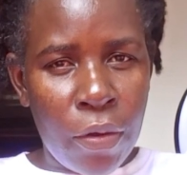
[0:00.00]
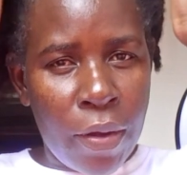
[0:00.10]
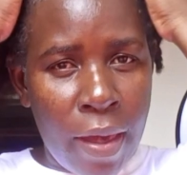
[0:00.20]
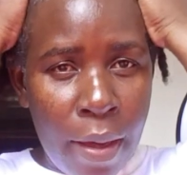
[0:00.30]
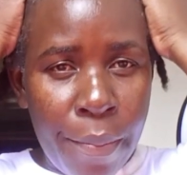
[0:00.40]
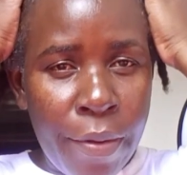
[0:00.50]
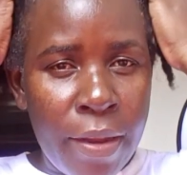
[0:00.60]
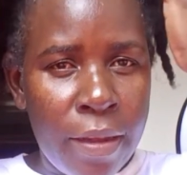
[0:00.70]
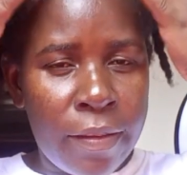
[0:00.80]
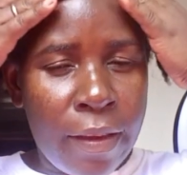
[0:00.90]
your hair
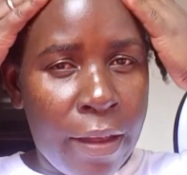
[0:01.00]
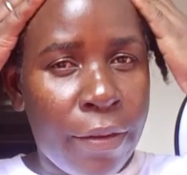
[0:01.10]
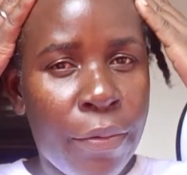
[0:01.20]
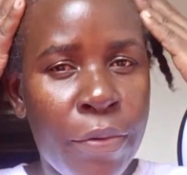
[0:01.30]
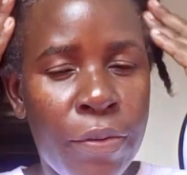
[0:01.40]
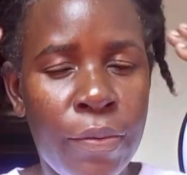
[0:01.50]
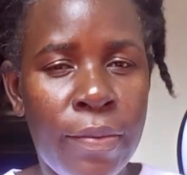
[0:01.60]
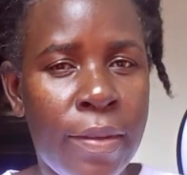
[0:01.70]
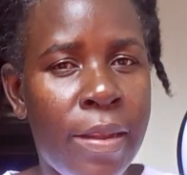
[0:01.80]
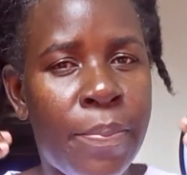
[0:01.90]
bonnet and go to
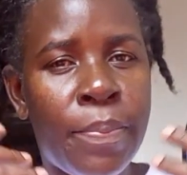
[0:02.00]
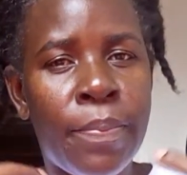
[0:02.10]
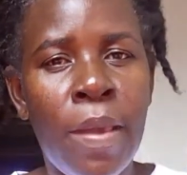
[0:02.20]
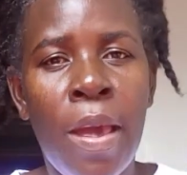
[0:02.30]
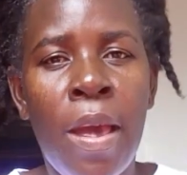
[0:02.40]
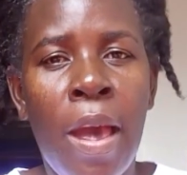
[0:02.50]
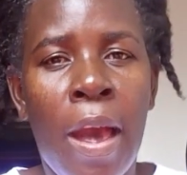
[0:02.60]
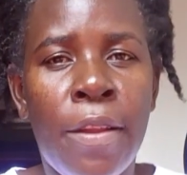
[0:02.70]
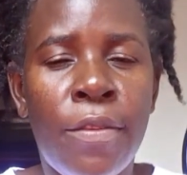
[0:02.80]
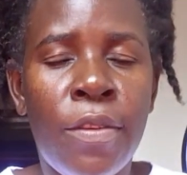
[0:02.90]
sleep.
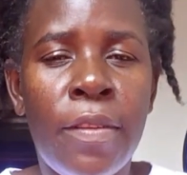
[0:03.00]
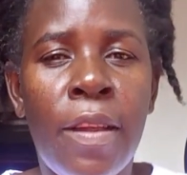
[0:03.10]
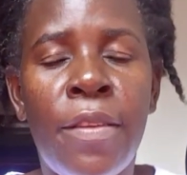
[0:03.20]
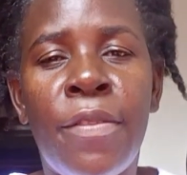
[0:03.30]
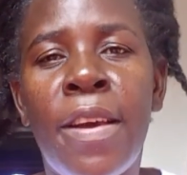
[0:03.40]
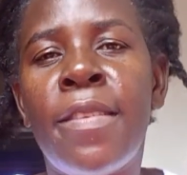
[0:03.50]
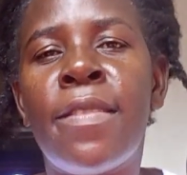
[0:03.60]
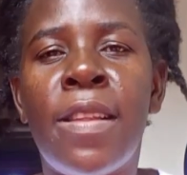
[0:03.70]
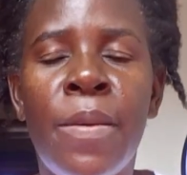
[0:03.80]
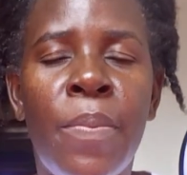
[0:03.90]
I do not
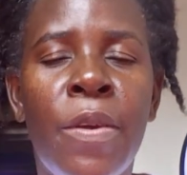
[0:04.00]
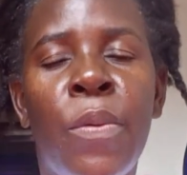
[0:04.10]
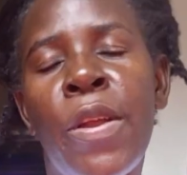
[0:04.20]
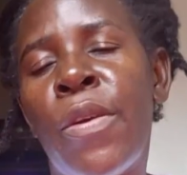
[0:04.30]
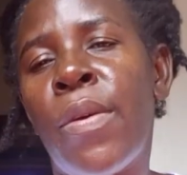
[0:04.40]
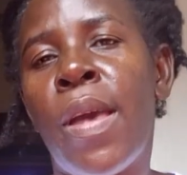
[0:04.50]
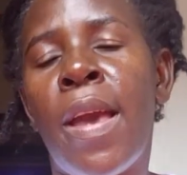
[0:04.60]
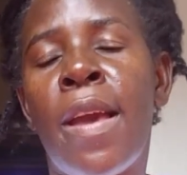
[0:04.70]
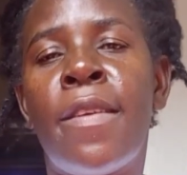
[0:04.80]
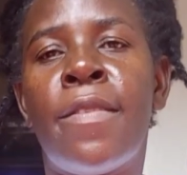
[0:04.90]
advise sleeping when your
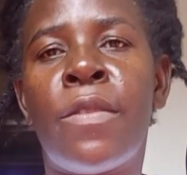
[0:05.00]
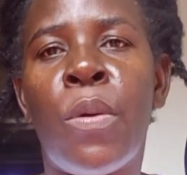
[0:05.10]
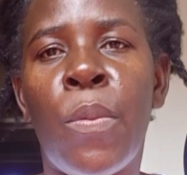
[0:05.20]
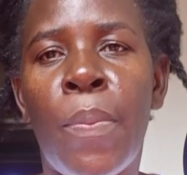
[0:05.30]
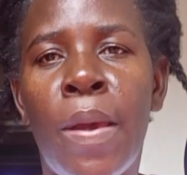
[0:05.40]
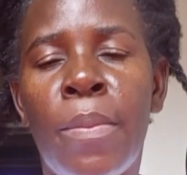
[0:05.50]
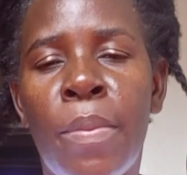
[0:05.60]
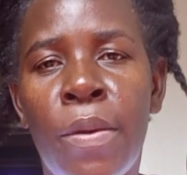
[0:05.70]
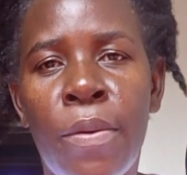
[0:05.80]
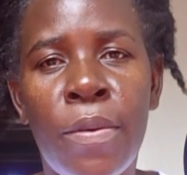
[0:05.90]
hair is open
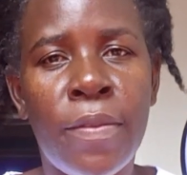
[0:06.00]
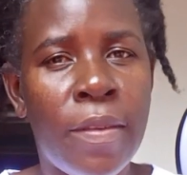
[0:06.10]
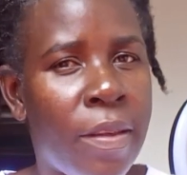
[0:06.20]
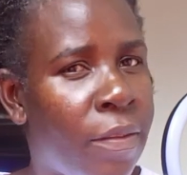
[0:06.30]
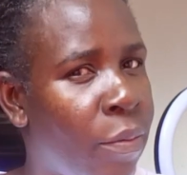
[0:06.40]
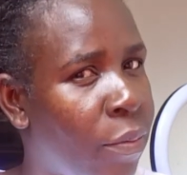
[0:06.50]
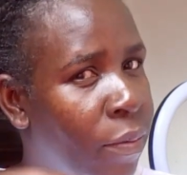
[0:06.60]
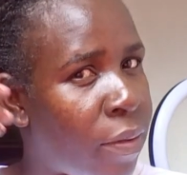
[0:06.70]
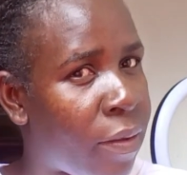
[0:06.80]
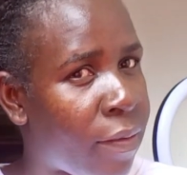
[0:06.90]
because it
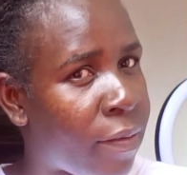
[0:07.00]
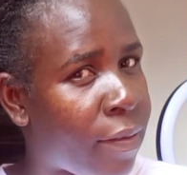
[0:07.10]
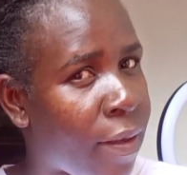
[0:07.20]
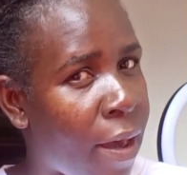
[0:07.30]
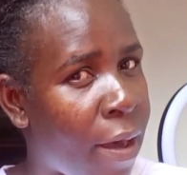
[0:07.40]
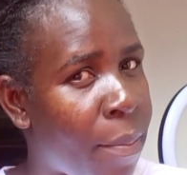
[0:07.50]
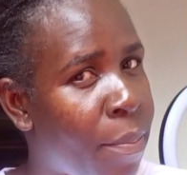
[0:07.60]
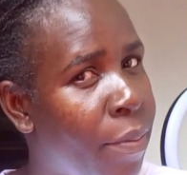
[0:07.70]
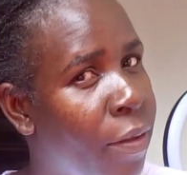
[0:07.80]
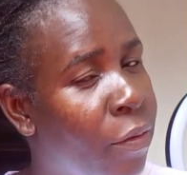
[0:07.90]
will disturb,
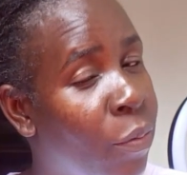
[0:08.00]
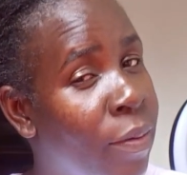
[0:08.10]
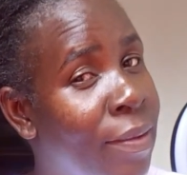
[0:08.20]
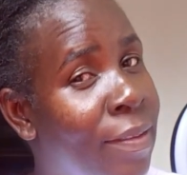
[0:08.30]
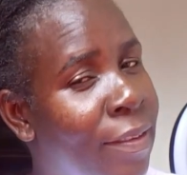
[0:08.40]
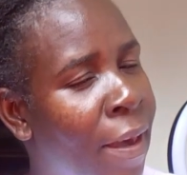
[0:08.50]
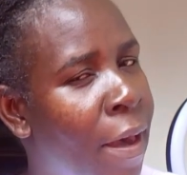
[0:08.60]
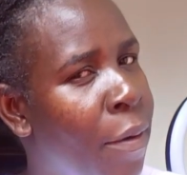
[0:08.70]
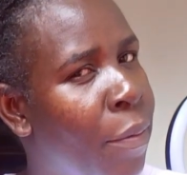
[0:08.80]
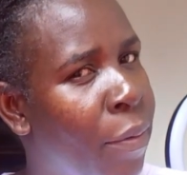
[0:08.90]
it will
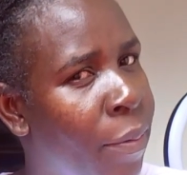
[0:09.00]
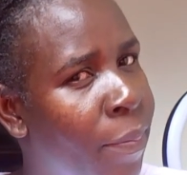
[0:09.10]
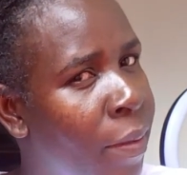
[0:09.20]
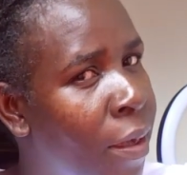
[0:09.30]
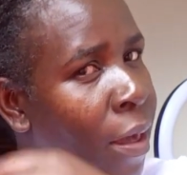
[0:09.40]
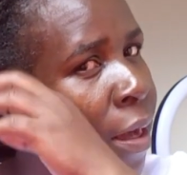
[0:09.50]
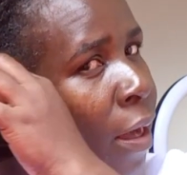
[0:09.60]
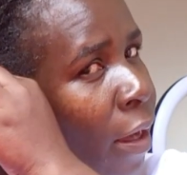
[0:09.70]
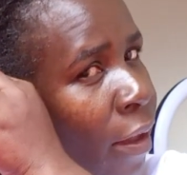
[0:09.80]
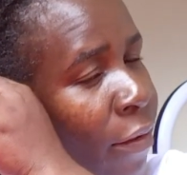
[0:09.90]
tangle,
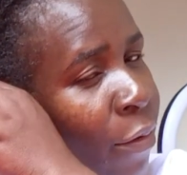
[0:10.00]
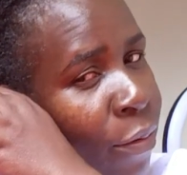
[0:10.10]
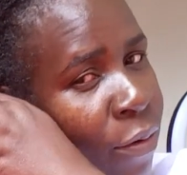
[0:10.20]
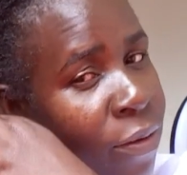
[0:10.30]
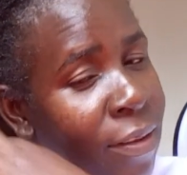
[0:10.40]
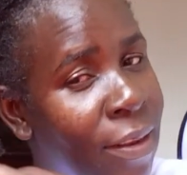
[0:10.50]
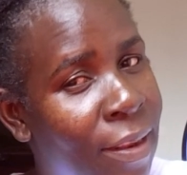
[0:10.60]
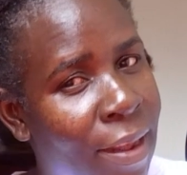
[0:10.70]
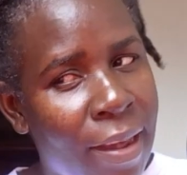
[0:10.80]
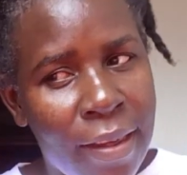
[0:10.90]
and you not
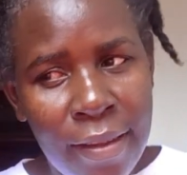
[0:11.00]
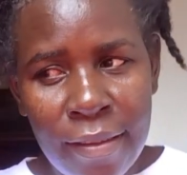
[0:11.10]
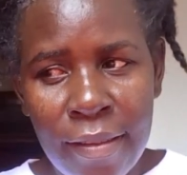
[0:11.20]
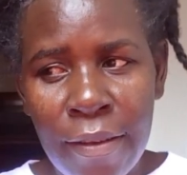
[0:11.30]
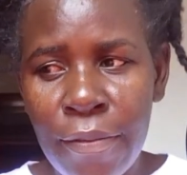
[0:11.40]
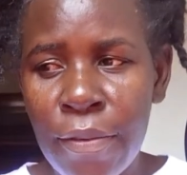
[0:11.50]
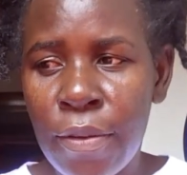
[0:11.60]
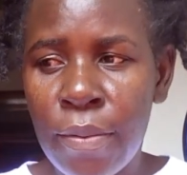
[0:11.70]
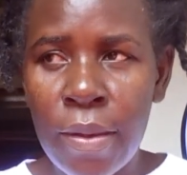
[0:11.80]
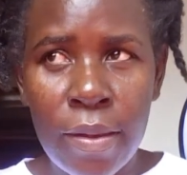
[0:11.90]
like it the
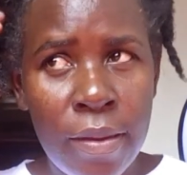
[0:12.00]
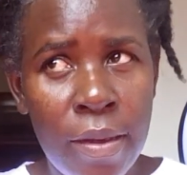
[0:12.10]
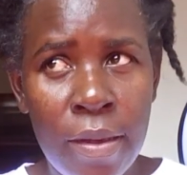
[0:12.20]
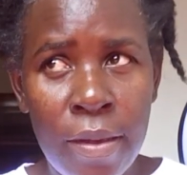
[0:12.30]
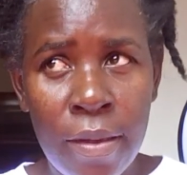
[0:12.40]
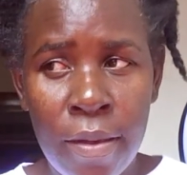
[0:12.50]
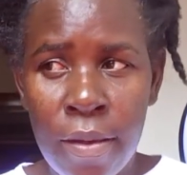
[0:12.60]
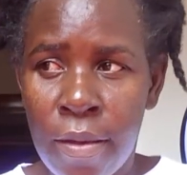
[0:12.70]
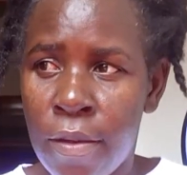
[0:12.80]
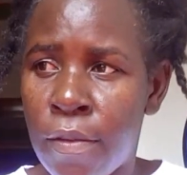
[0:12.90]
following day.
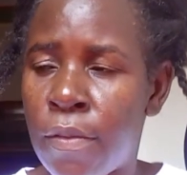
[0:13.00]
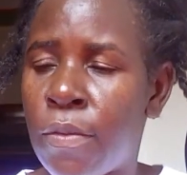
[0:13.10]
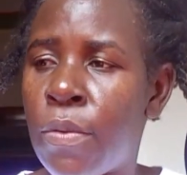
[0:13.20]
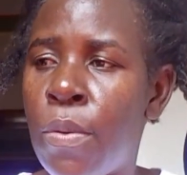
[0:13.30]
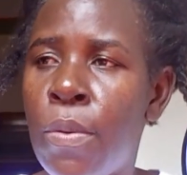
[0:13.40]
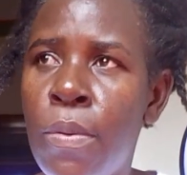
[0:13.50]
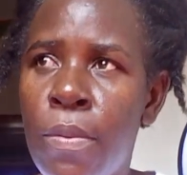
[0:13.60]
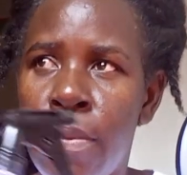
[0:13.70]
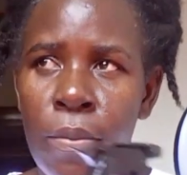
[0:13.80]
So